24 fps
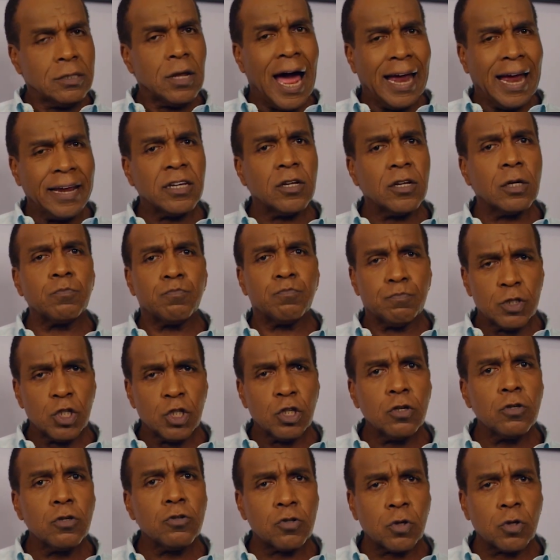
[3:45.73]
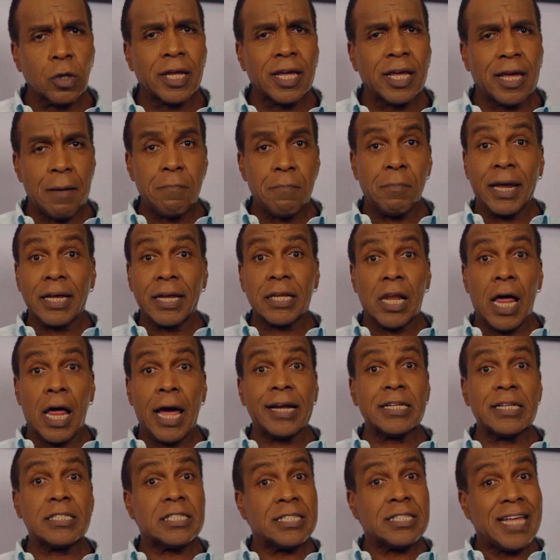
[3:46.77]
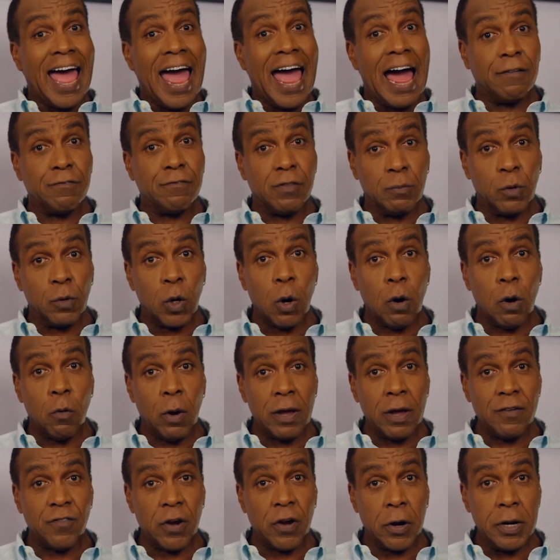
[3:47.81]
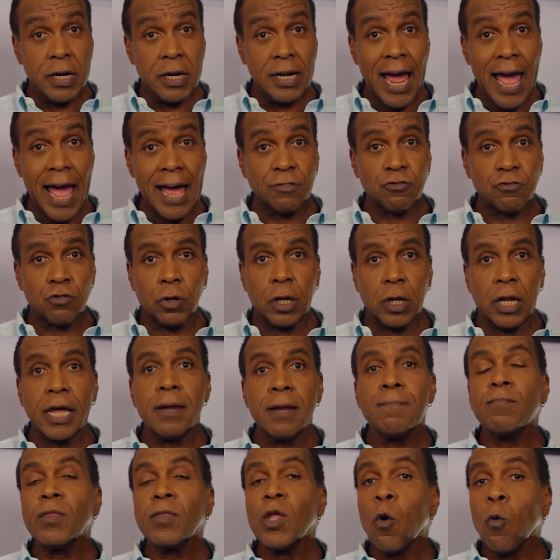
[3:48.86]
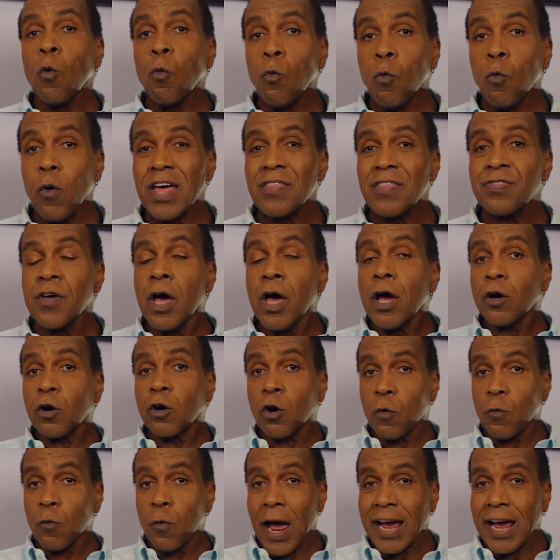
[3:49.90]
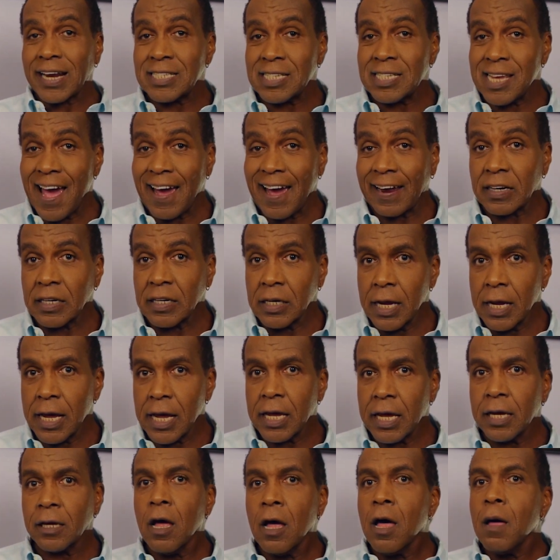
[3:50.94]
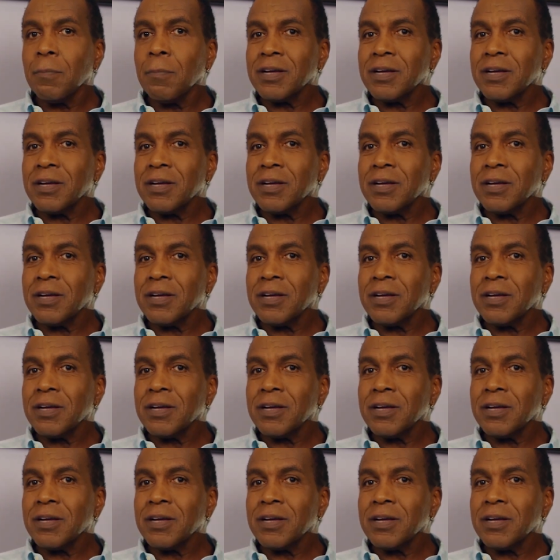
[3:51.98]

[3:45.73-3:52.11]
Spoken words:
I can usually get my clients to have them go away very naturally with correct technique,